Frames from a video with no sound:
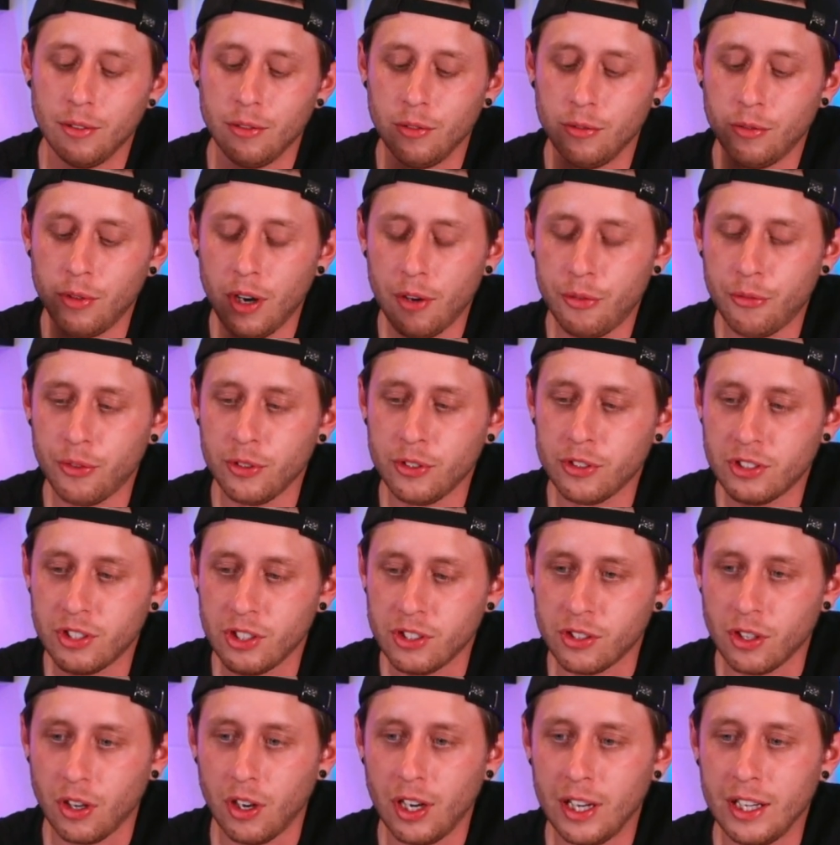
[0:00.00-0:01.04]
reference
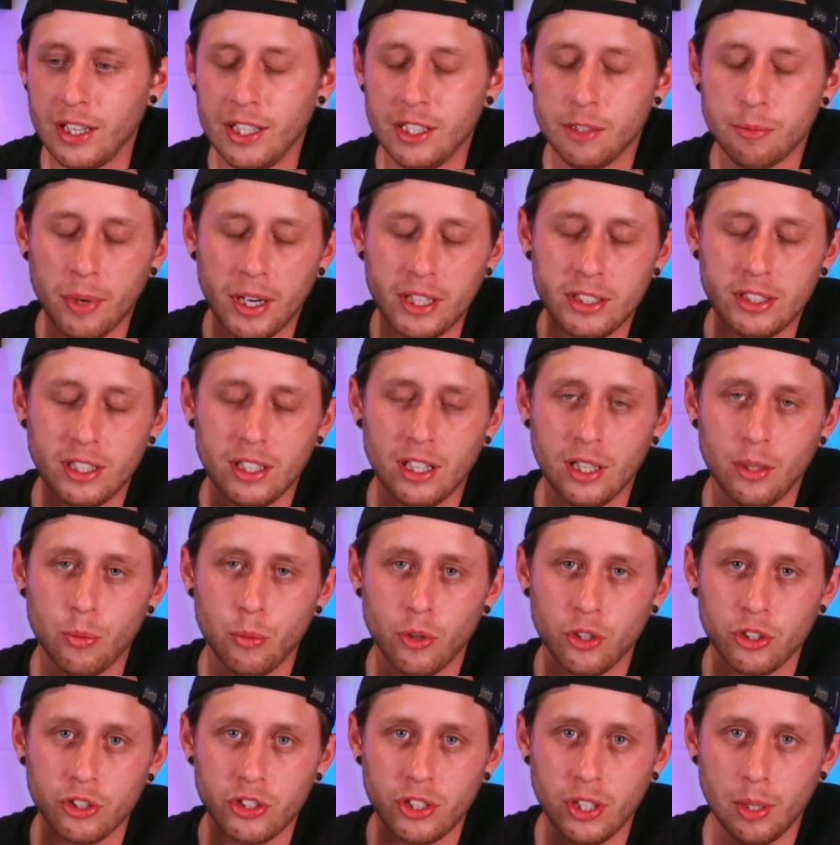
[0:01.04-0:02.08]
design is basically
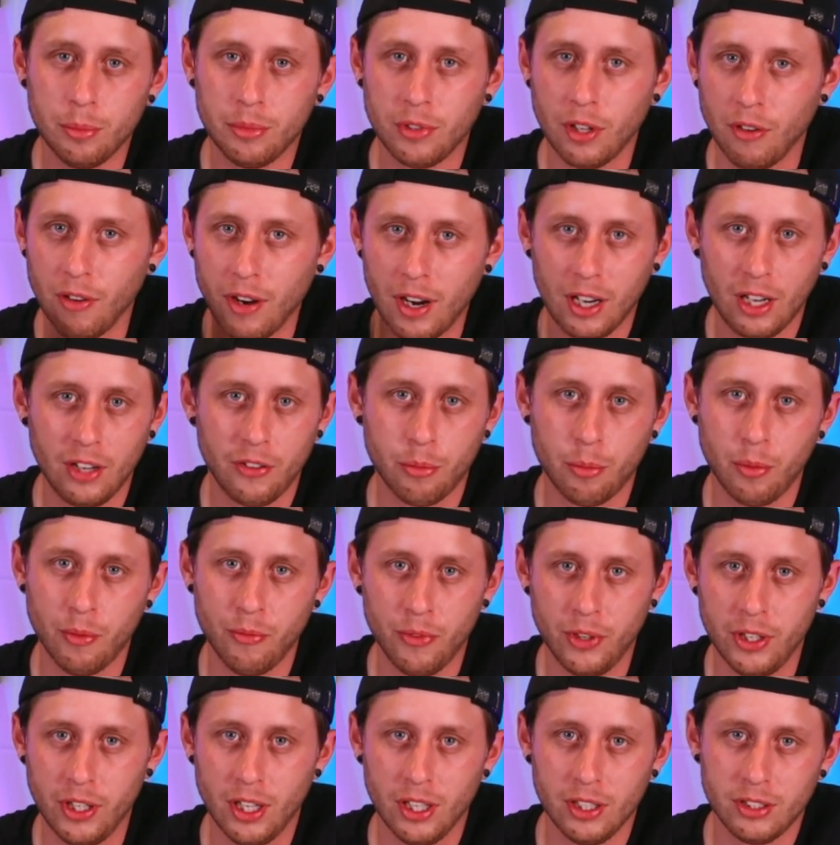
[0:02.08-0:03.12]
what's shipped directly from
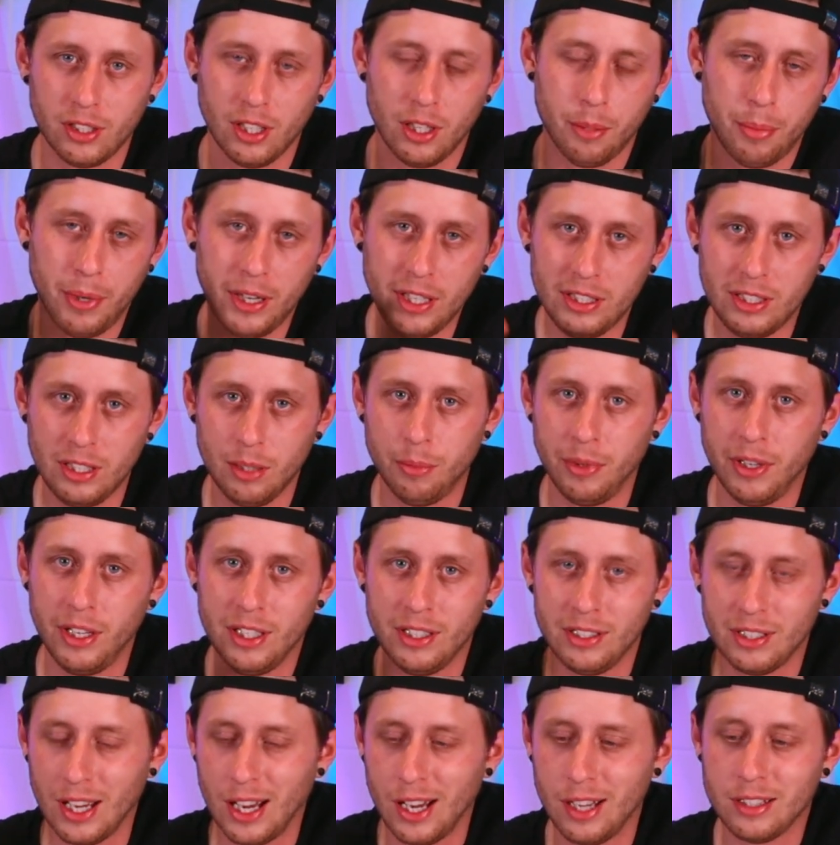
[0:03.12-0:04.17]
NVIDIA. So the PCB
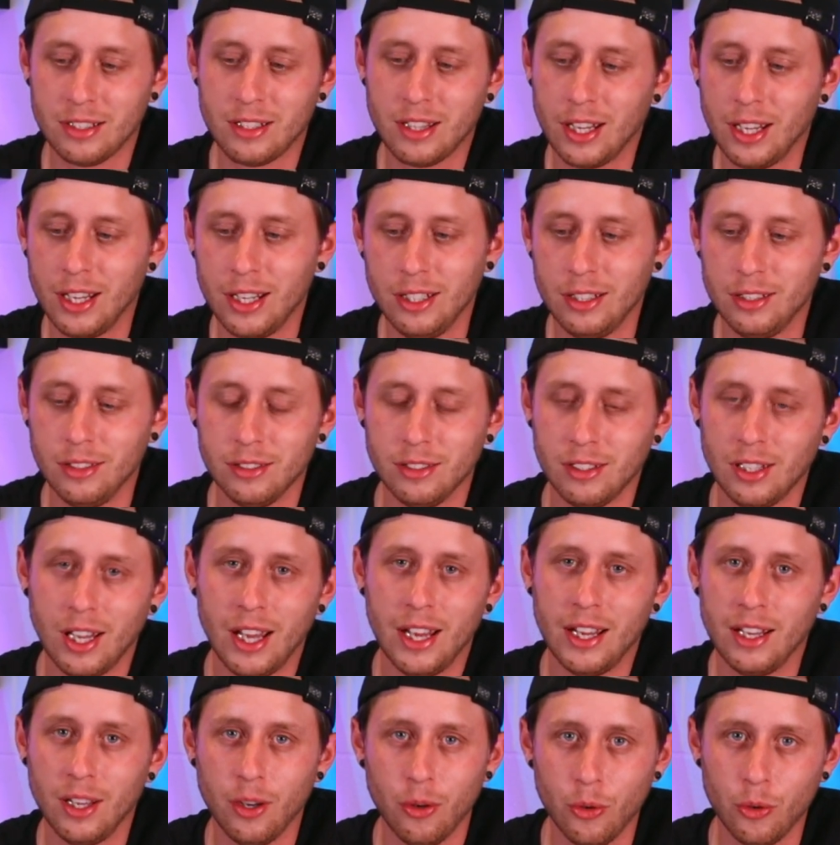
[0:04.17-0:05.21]
is as they
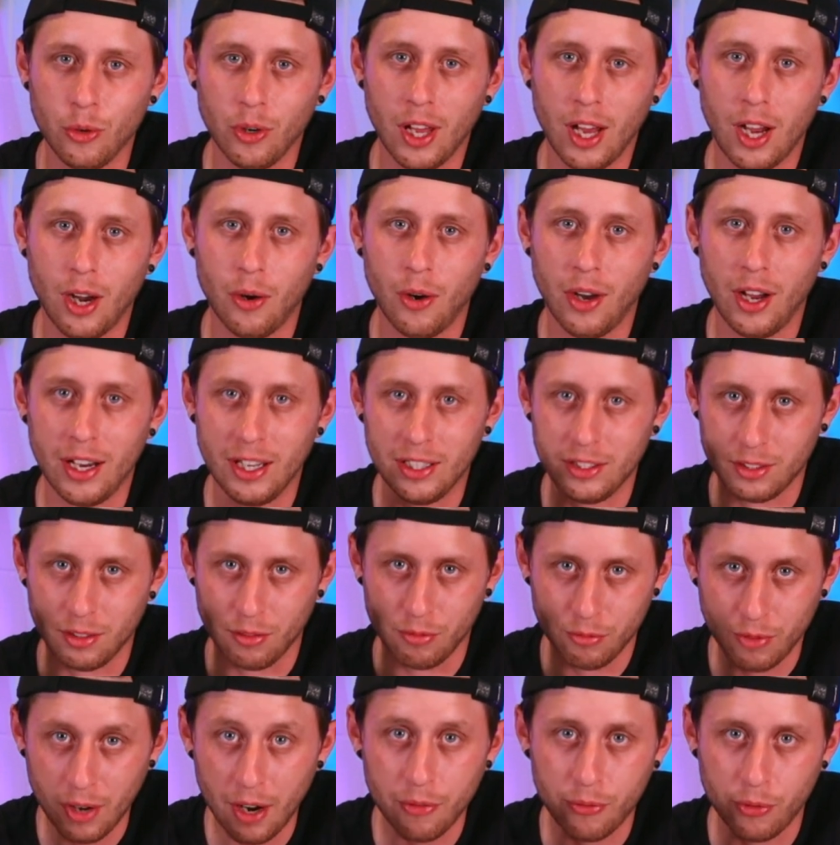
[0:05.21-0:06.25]
laid it all out and it's a
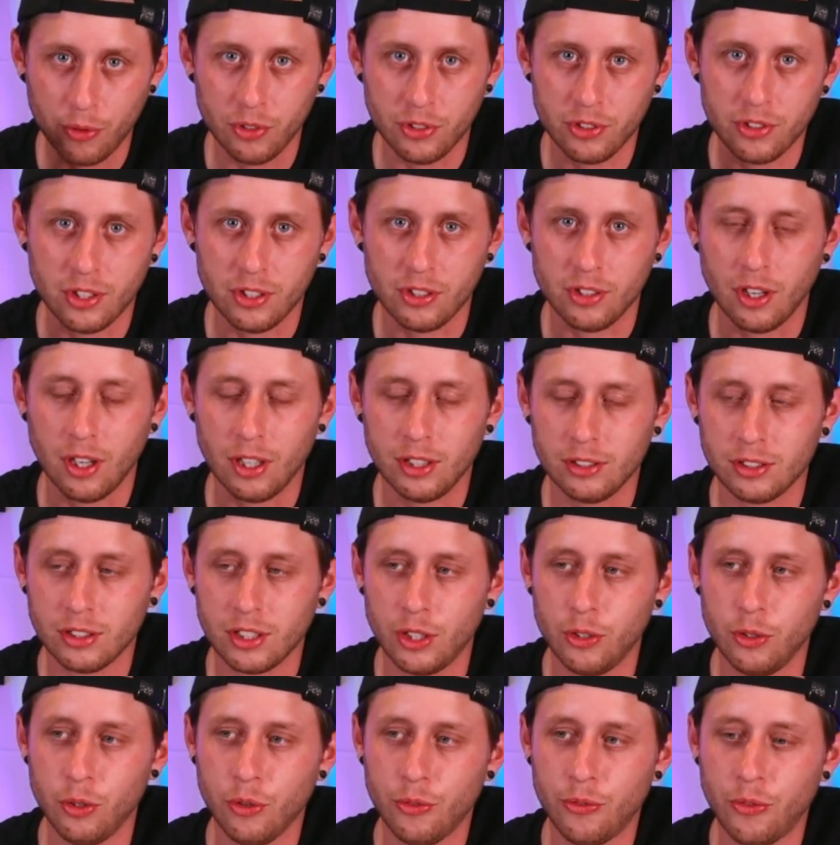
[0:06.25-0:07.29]
reference design. So
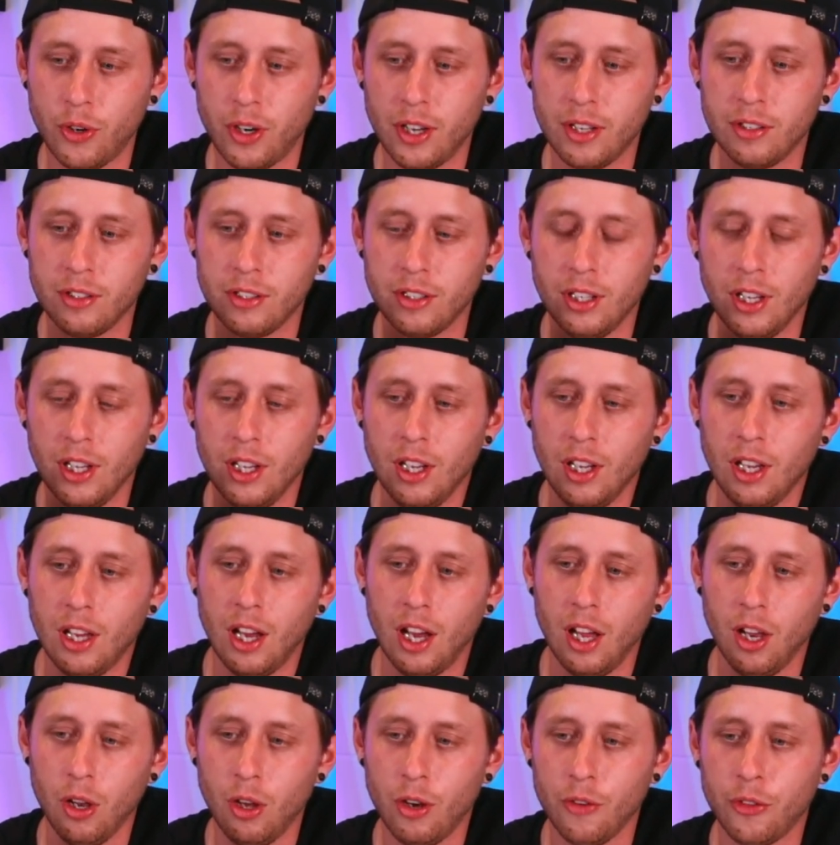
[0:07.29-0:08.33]
you'll find
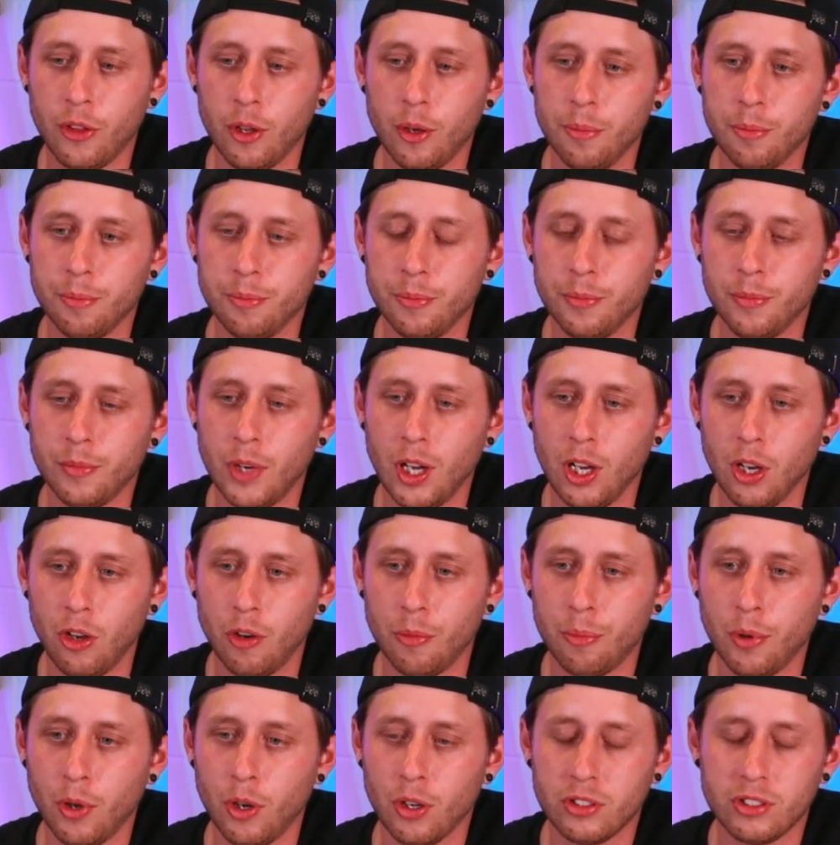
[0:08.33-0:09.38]
a lot of them, a lot
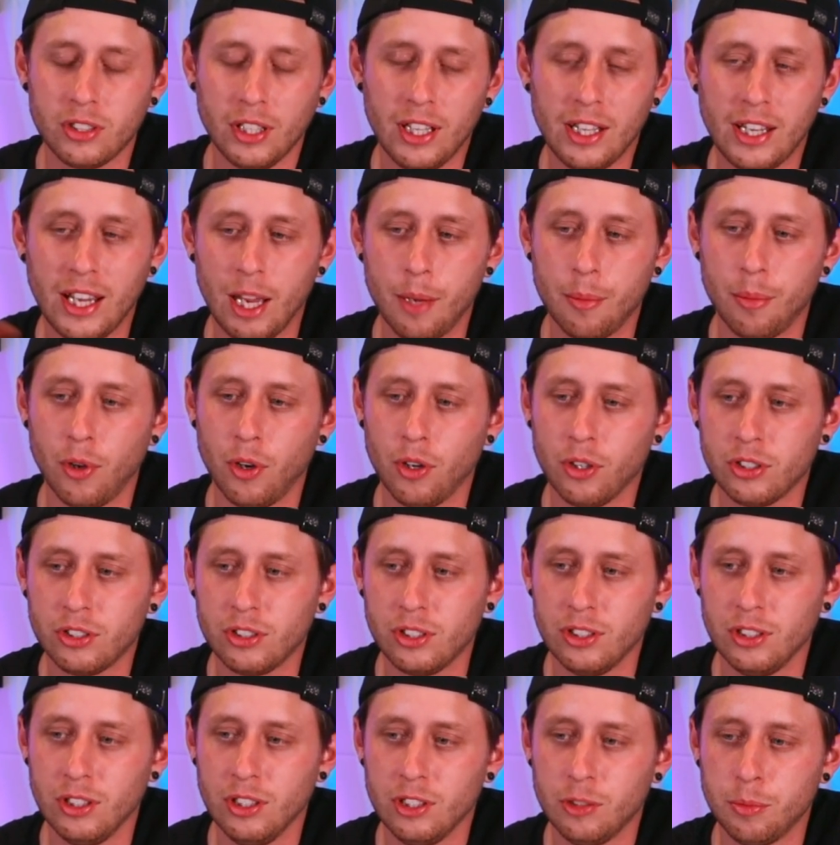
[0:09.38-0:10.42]
of blocks, EK
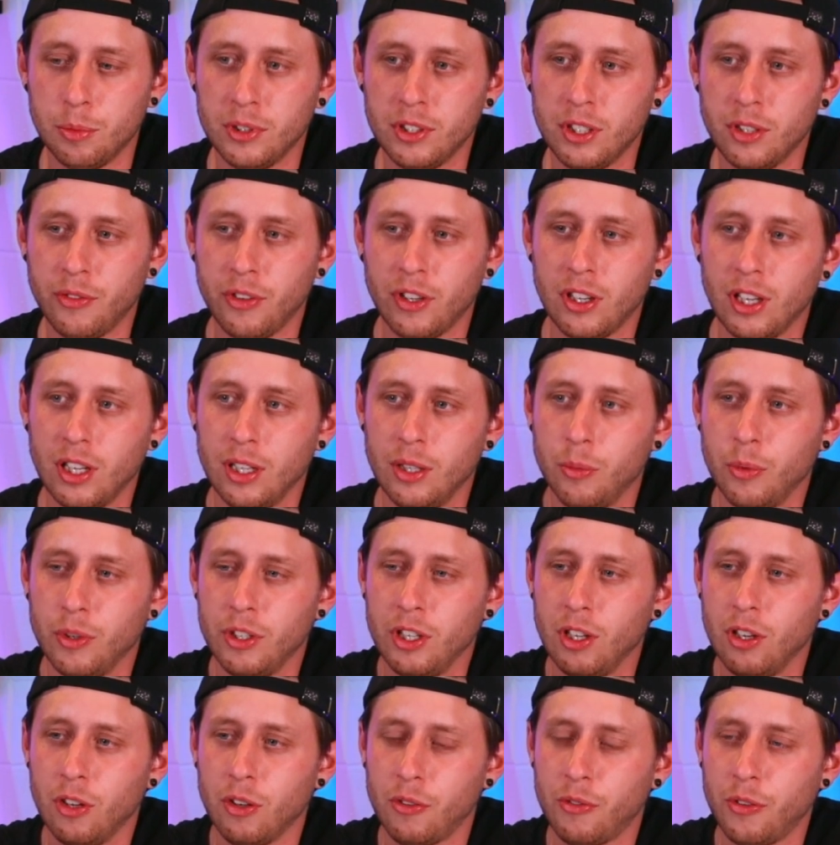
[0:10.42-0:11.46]
blocks specifically, when
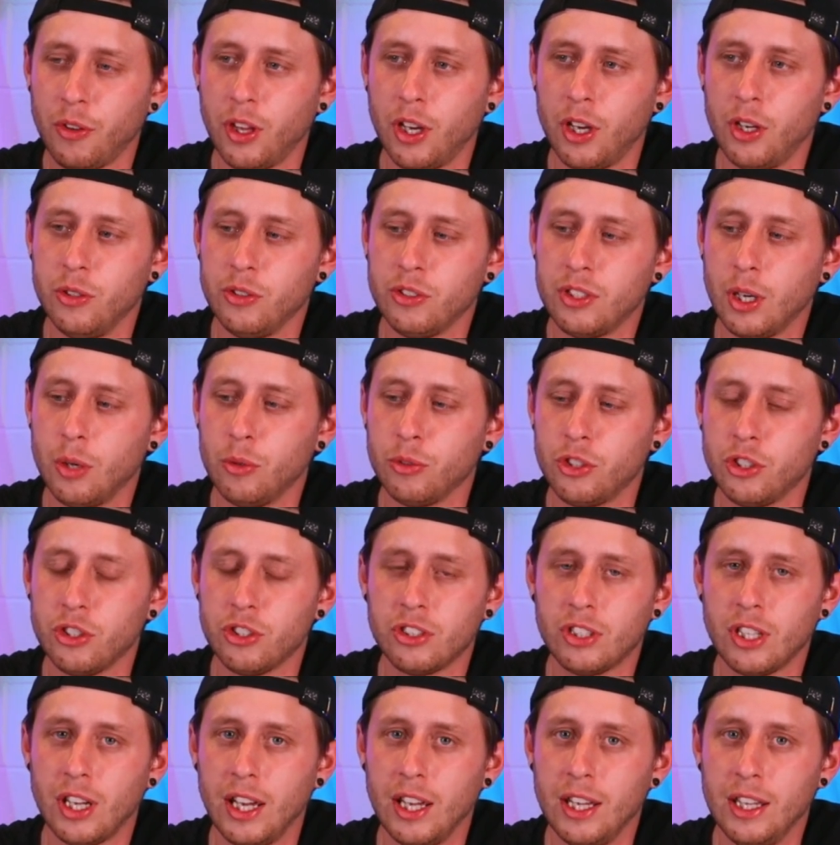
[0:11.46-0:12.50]
you look for those, they'll
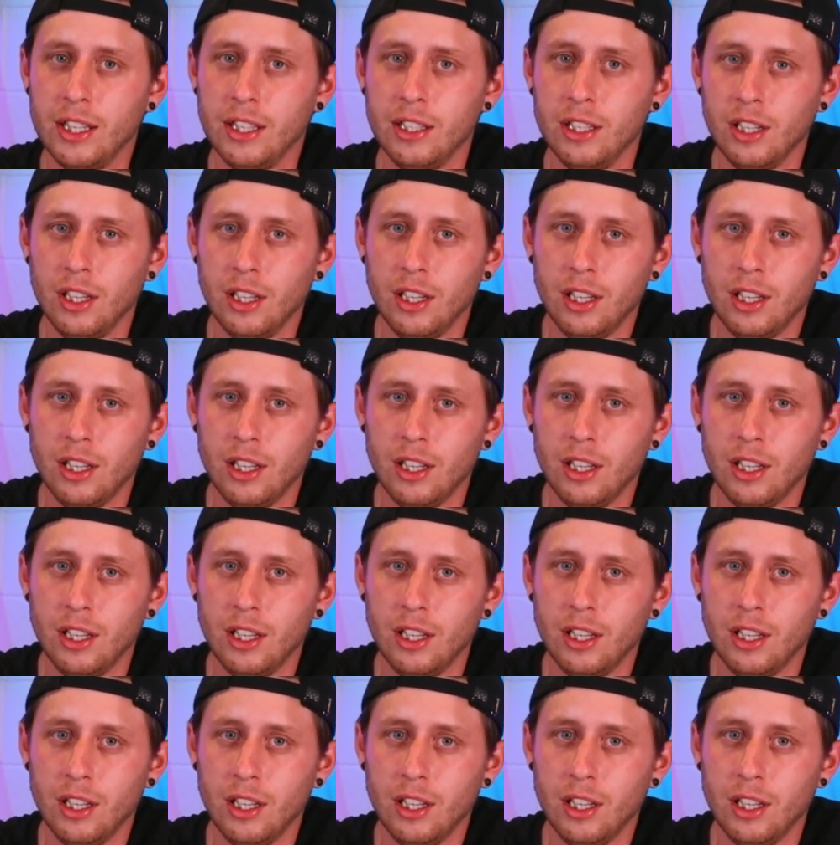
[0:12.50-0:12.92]
just say